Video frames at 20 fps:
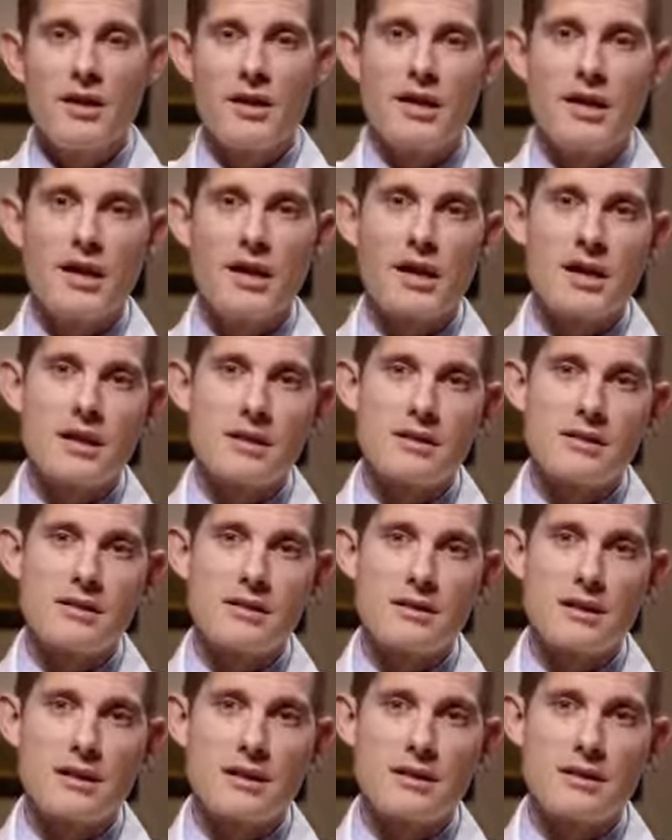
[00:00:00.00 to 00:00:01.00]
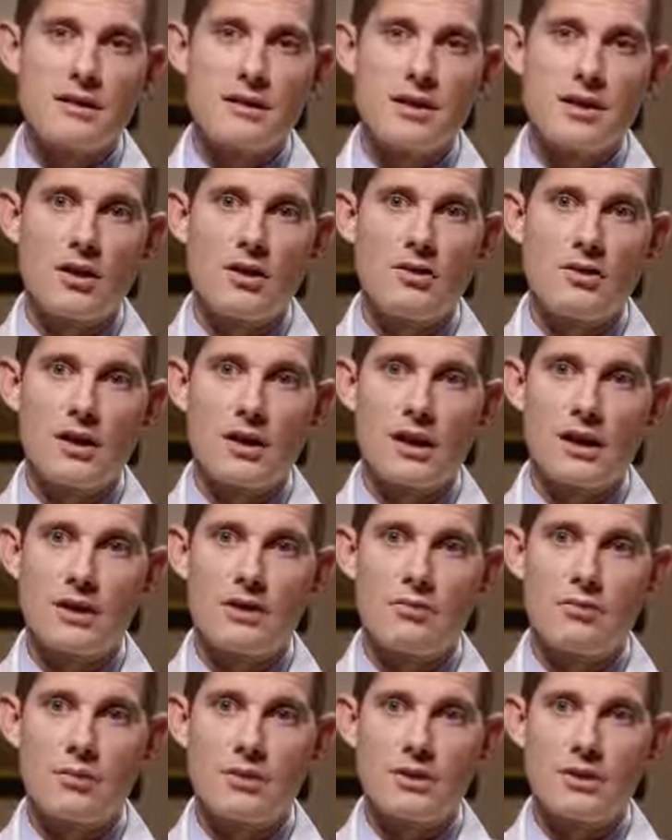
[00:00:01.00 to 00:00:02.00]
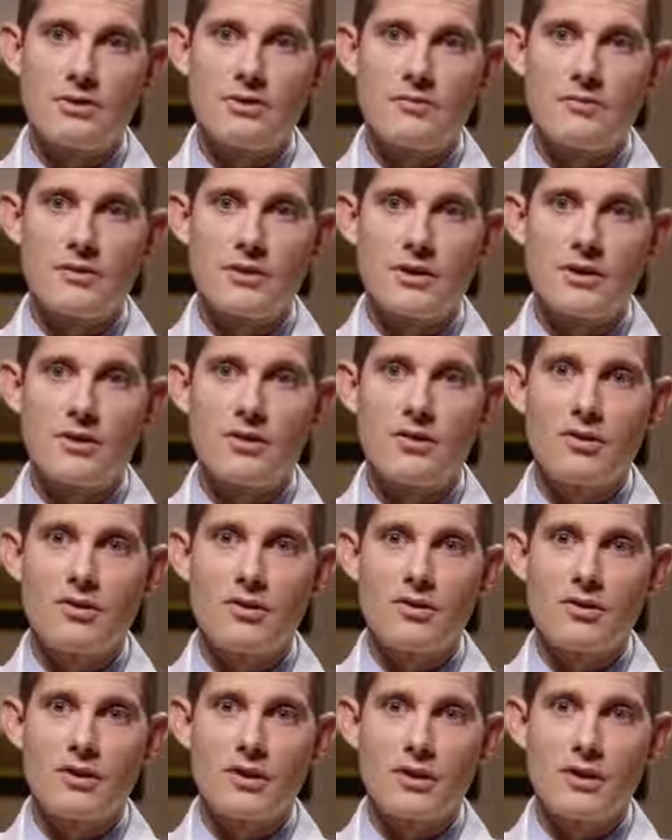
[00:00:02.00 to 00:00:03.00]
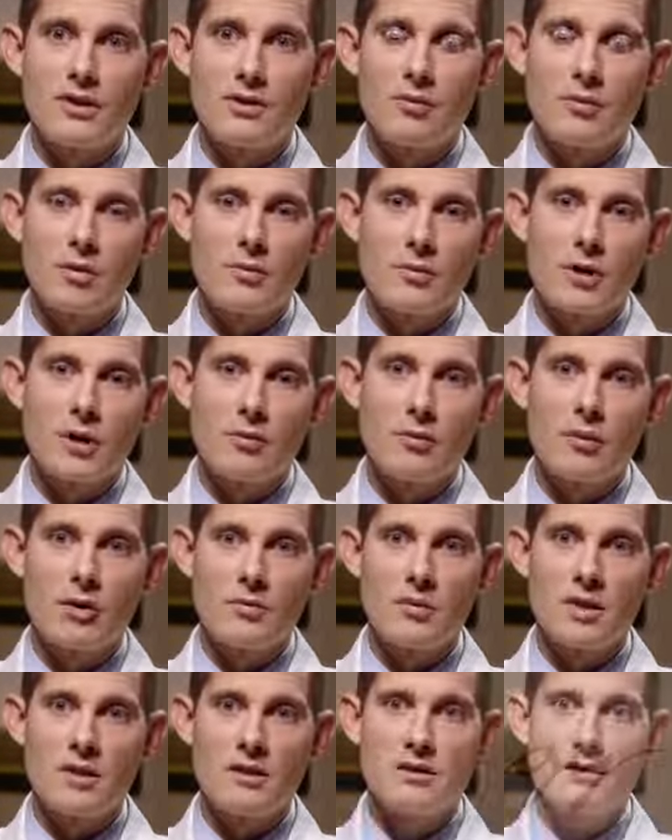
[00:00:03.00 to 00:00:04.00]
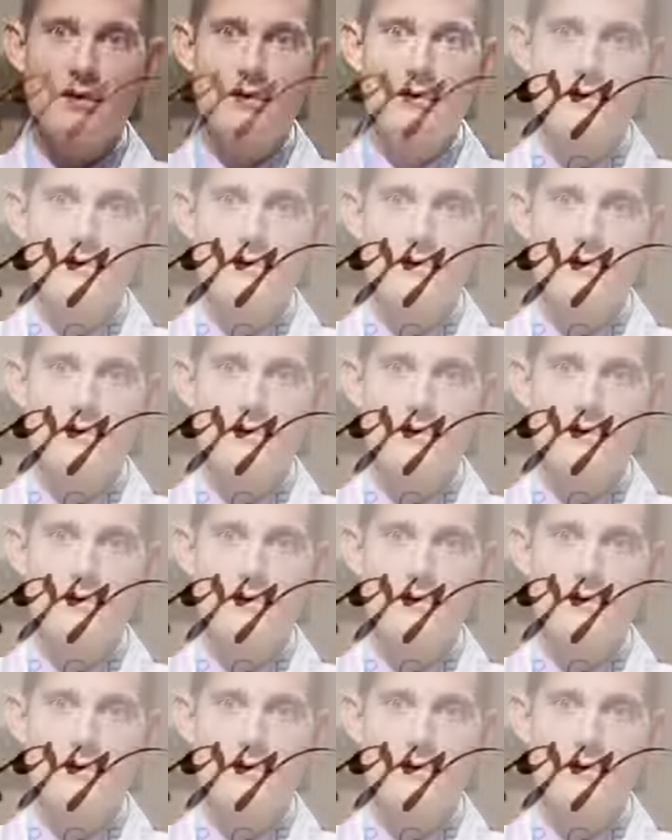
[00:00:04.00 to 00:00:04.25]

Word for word: And, uh, you know, I can really feel like the woman I want to be.